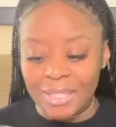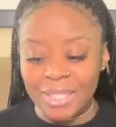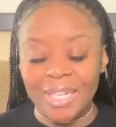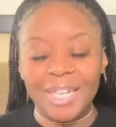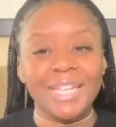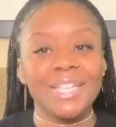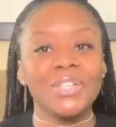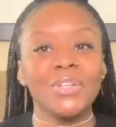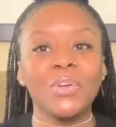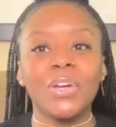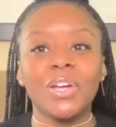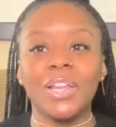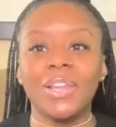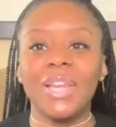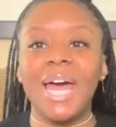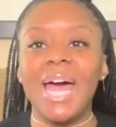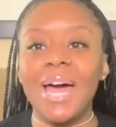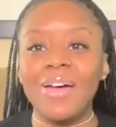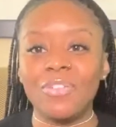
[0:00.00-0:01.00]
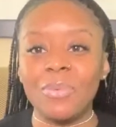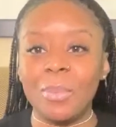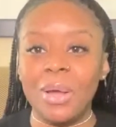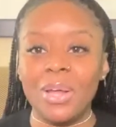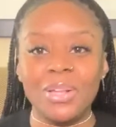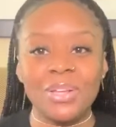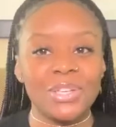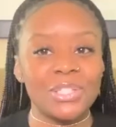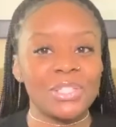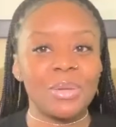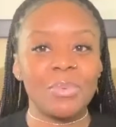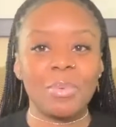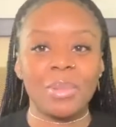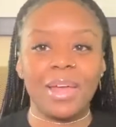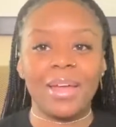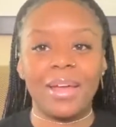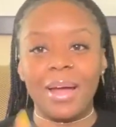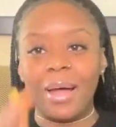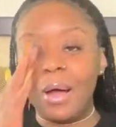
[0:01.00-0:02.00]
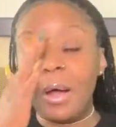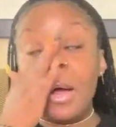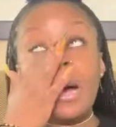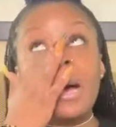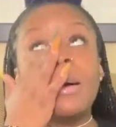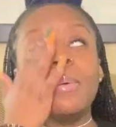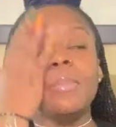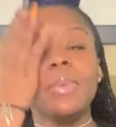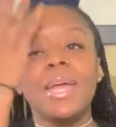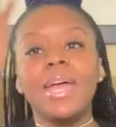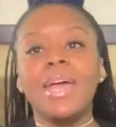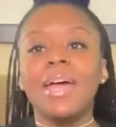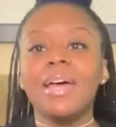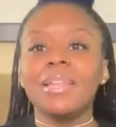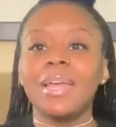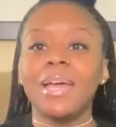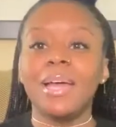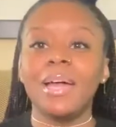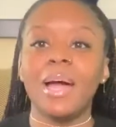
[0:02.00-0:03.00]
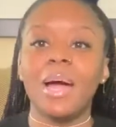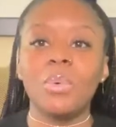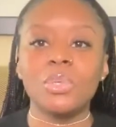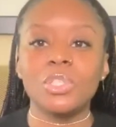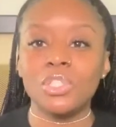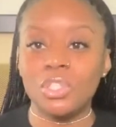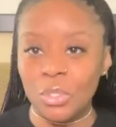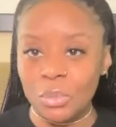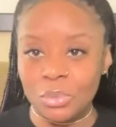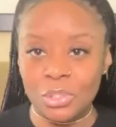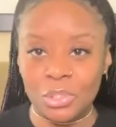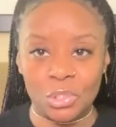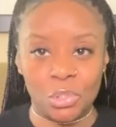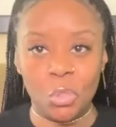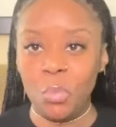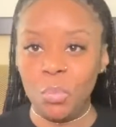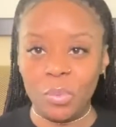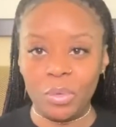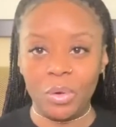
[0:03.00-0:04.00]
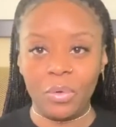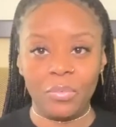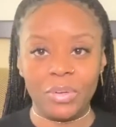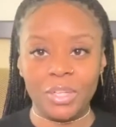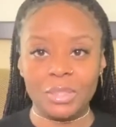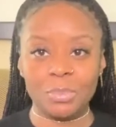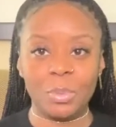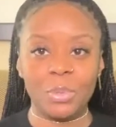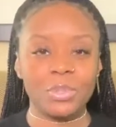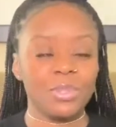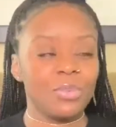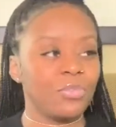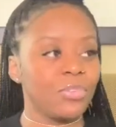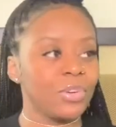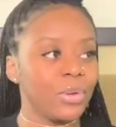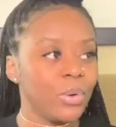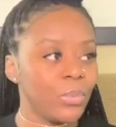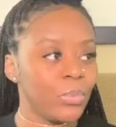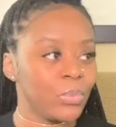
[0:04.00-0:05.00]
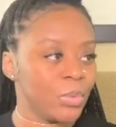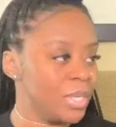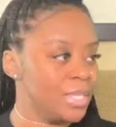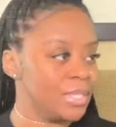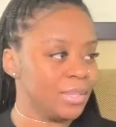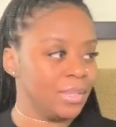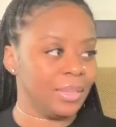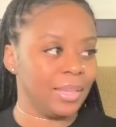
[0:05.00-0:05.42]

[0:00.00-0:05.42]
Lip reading: it, and you're gonna laugh about it because you're like, oh man, like, I was so stupid over this person for no reason.